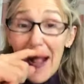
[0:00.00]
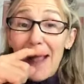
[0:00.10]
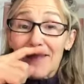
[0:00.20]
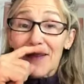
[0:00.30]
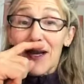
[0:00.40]
that
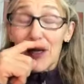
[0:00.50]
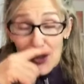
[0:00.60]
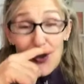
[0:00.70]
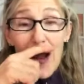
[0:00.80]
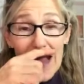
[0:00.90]
I've
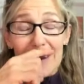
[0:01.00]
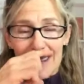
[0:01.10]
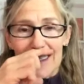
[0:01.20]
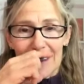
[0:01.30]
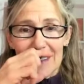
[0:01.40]

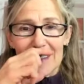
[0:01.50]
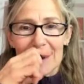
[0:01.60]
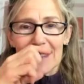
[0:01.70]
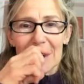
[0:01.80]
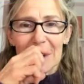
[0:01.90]
attracted
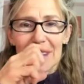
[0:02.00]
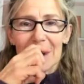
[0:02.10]
this?